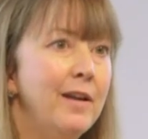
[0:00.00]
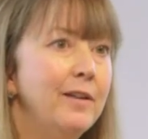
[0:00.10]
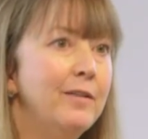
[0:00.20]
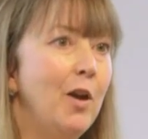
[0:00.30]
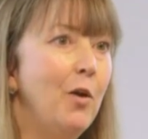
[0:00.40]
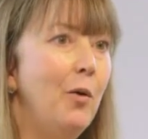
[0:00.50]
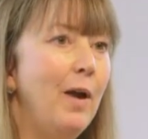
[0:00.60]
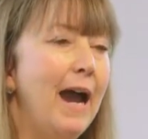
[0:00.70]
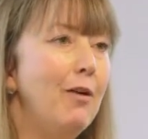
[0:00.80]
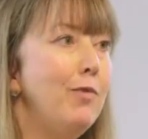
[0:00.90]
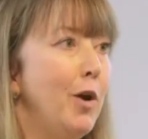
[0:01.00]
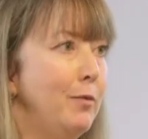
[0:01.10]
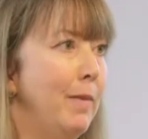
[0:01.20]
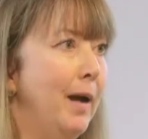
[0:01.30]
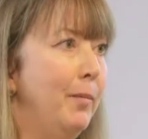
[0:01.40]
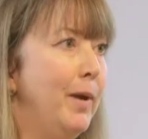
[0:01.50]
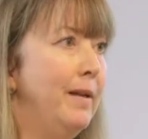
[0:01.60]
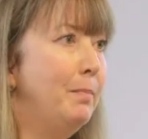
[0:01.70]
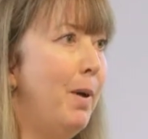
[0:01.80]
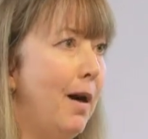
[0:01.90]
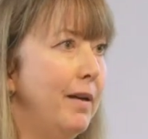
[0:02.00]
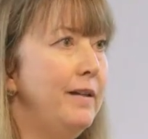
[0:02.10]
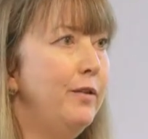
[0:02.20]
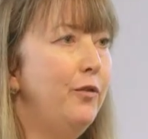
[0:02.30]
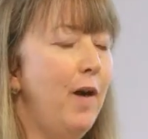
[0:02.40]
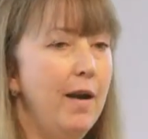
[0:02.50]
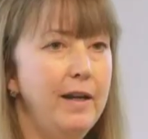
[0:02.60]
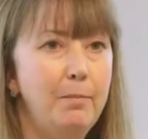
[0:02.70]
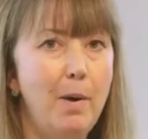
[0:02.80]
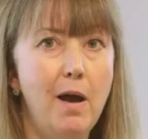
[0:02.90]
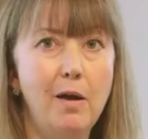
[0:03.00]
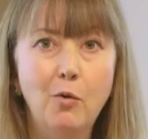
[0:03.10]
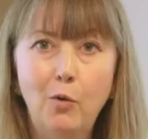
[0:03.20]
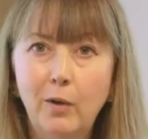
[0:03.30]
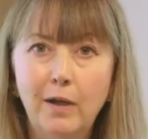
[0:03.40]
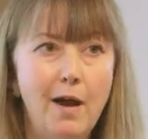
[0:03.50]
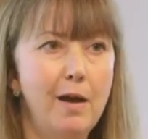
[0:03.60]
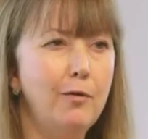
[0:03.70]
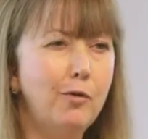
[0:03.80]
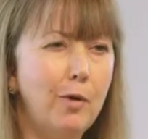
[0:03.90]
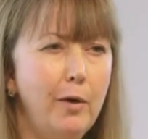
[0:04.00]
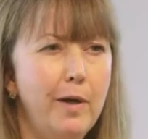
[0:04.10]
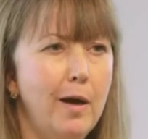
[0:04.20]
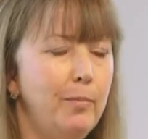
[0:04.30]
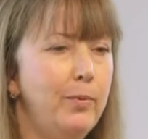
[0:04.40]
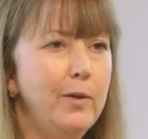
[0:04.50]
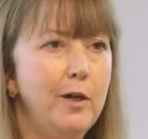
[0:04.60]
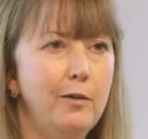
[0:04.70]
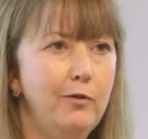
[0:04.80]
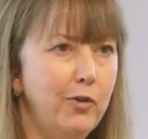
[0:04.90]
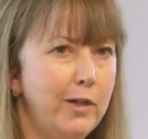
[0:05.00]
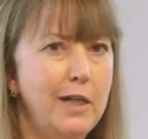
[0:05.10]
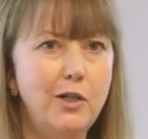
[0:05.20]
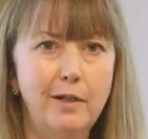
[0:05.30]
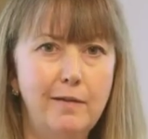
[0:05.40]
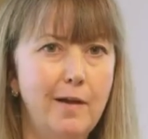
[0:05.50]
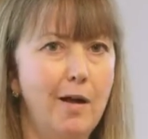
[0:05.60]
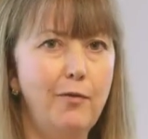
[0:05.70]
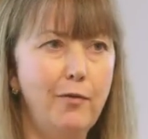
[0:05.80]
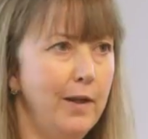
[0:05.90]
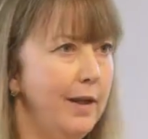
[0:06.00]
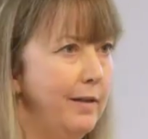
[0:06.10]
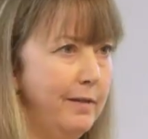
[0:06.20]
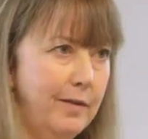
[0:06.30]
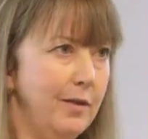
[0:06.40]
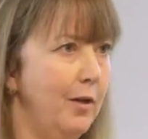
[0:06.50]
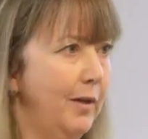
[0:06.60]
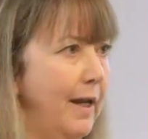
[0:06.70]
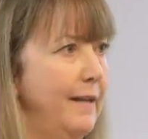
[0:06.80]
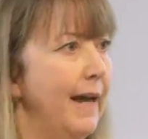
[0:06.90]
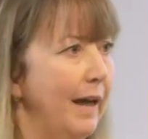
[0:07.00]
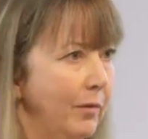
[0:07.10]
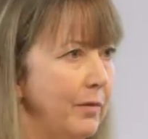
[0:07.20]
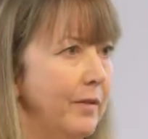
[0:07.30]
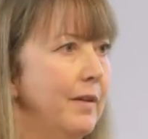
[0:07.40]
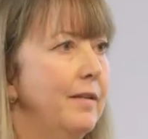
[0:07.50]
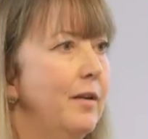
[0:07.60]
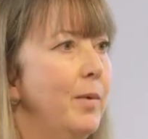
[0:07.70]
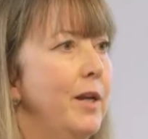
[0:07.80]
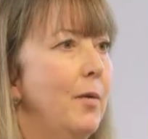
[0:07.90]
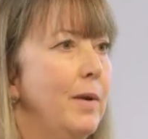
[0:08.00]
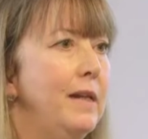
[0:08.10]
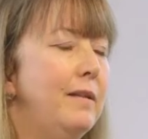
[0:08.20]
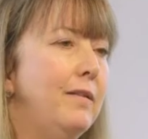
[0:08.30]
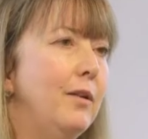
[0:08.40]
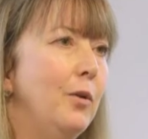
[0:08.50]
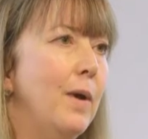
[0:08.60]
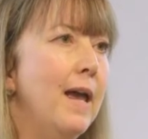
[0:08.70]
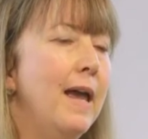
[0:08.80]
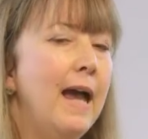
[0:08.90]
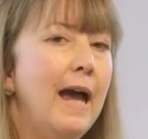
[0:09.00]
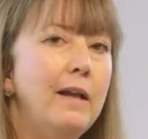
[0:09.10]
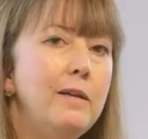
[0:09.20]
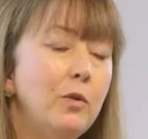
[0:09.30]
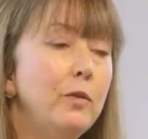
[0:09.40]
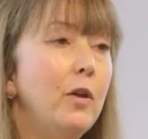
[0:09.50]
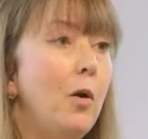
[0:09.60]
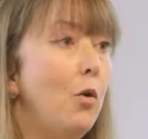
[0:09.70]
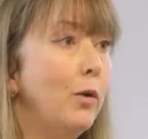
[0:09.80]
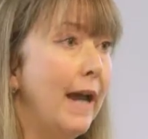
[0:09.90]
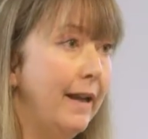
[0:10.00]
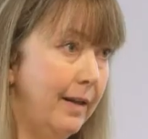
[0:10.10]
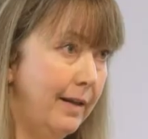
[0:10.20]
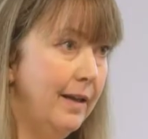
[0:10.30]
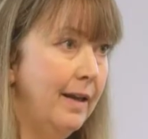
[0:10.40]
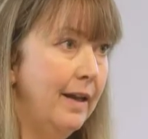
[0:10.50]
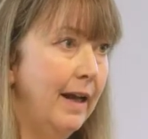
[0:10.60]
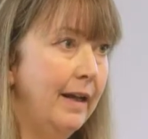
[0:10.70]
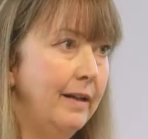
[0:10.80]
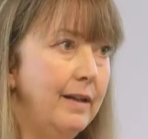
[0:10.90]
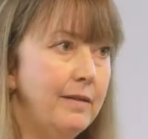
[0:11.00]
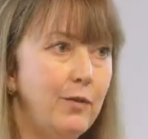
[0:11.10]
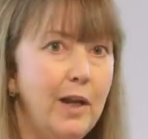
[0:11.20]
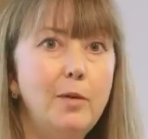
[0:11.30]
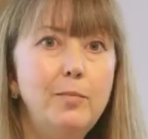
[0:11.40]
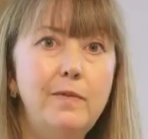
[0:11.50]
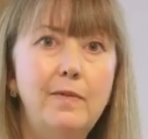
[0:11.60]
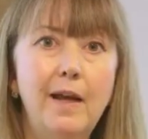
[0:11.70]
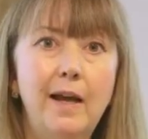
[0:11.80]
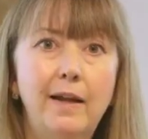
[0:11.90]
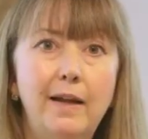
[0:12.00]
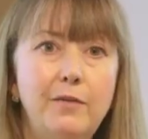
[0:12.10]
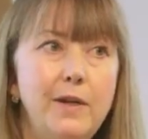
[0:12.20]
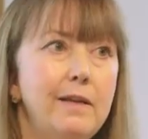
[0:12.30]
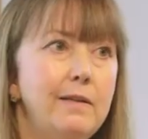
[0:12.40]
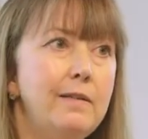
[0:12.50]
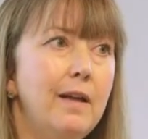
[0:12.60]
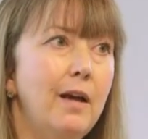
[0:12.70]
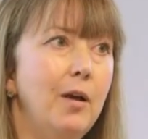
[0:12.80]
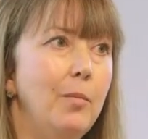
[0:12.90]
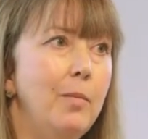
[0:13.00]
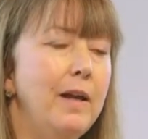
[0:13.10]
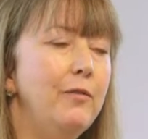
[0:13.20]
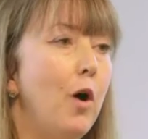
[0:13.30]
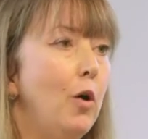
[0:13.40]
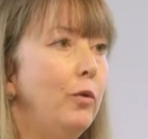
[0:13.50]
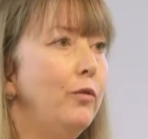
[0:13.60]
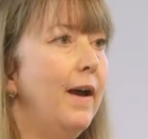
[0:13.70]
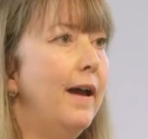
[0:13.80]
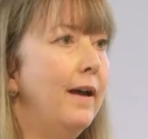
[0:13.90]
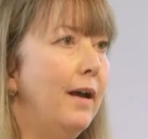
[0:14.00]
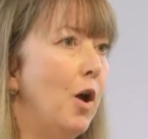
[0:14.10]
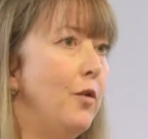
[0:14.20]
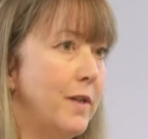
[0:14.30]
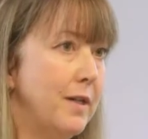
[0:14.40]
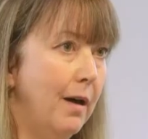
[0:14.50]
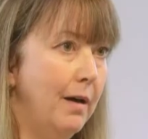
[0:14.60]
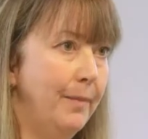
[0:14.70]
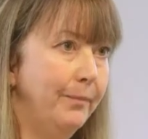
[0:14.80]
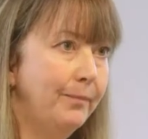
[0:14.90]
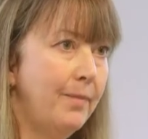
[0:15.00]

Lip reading: So our roadmap is partly defined by all the kind of grown-up, strategic stuff that is, laid out that we know we need to do. And it's also organic, and it develops, and things evolve over time.